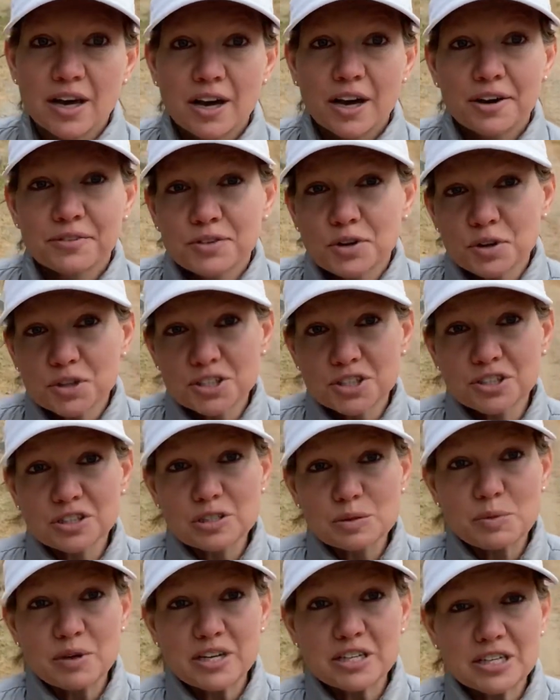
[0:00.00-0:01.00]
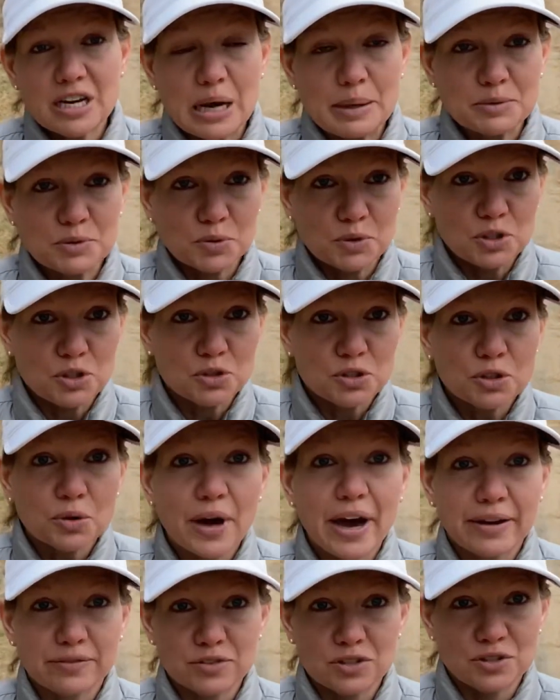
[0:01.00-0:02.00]
Of course, there's many times when you do
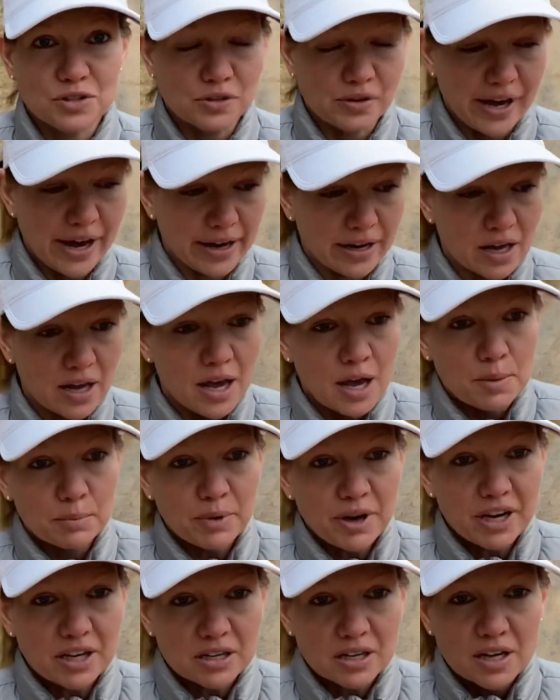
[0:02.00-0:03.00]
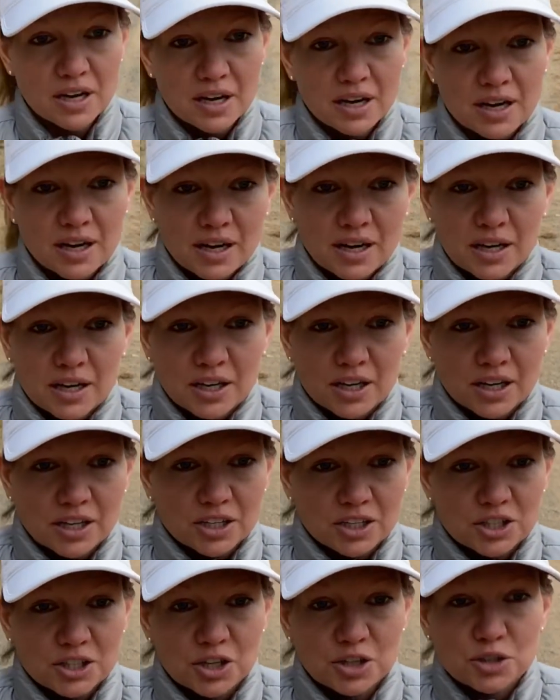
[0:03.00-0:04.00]
have to do that, but
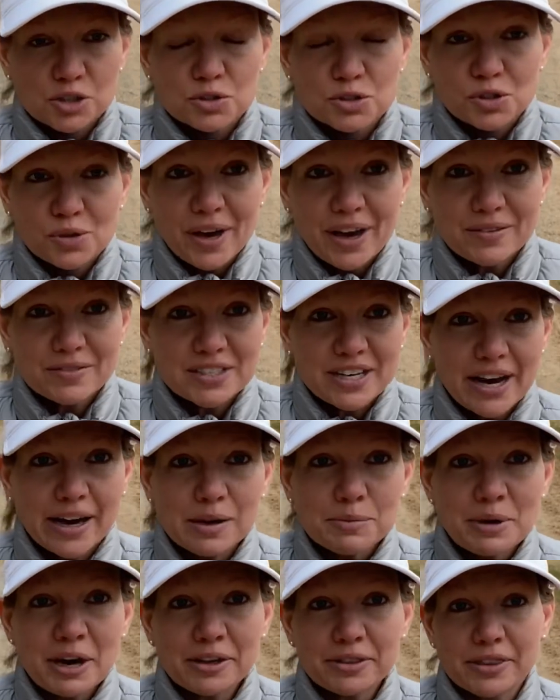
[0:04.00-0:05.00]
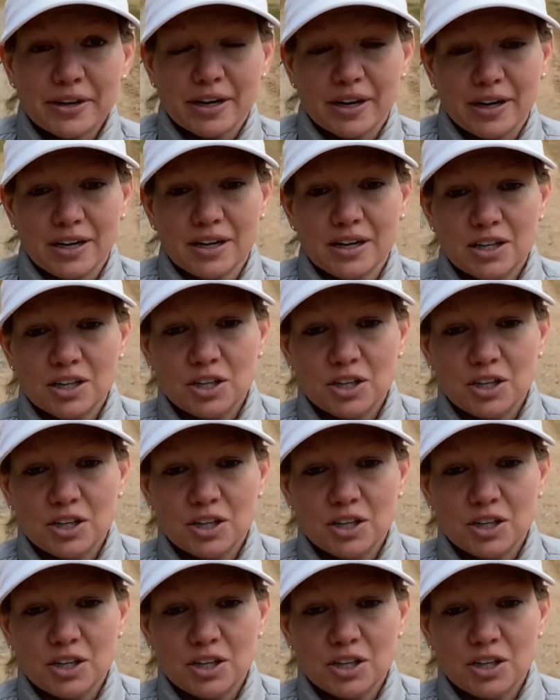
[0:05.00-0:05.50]
you know, you do have time out there.